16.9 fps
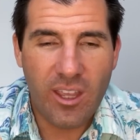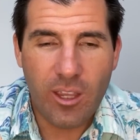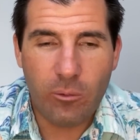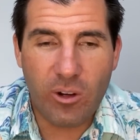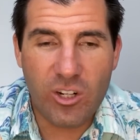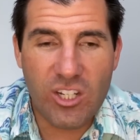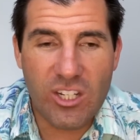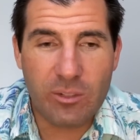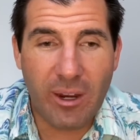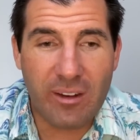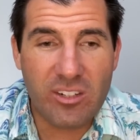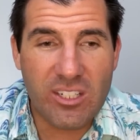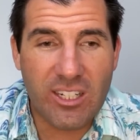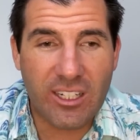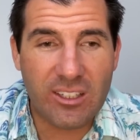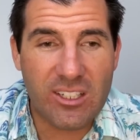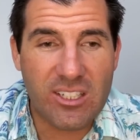which is we have to
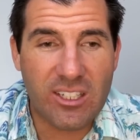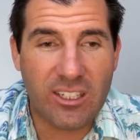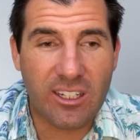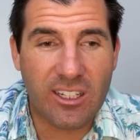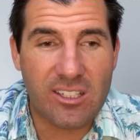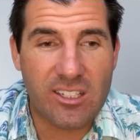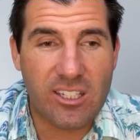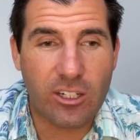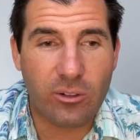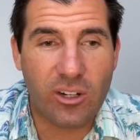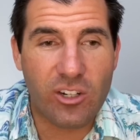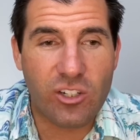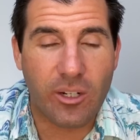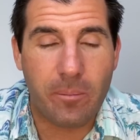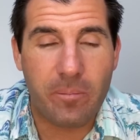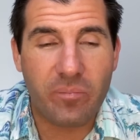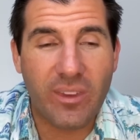take this into
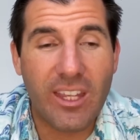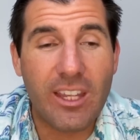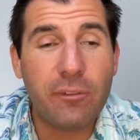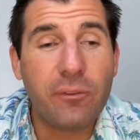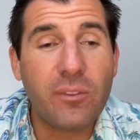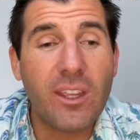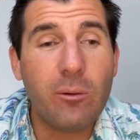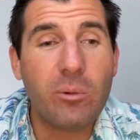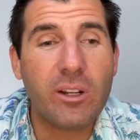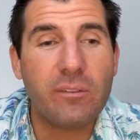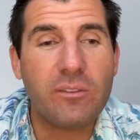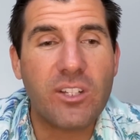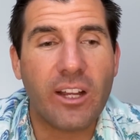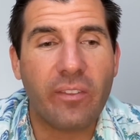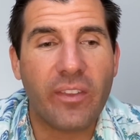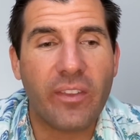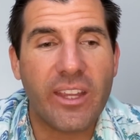consideration if they would have
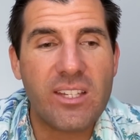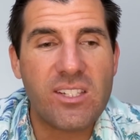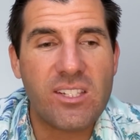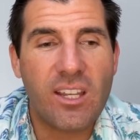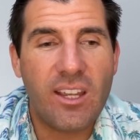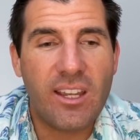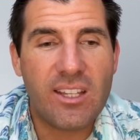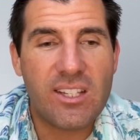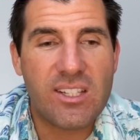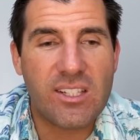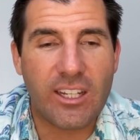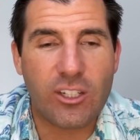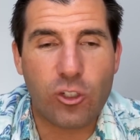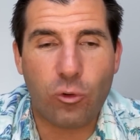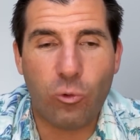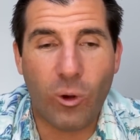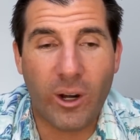done this say
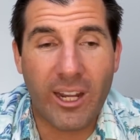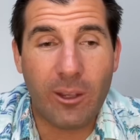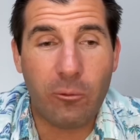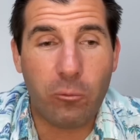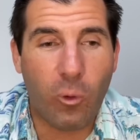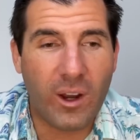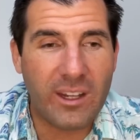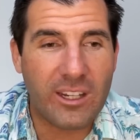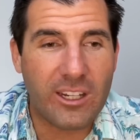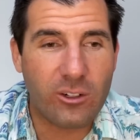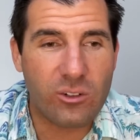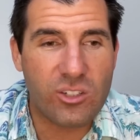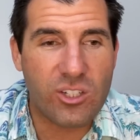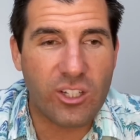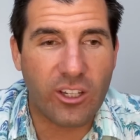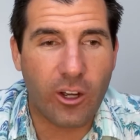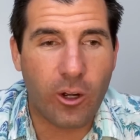21 years
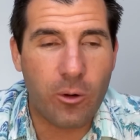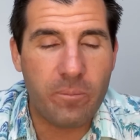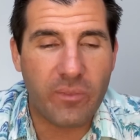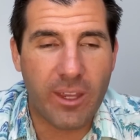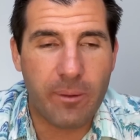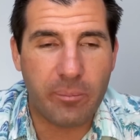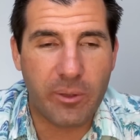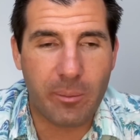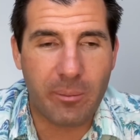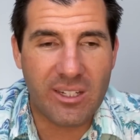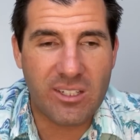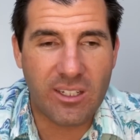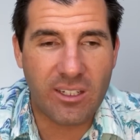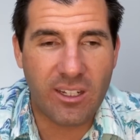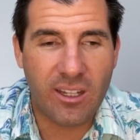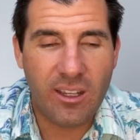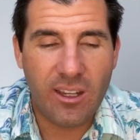ago
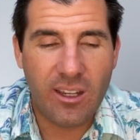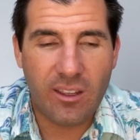implemented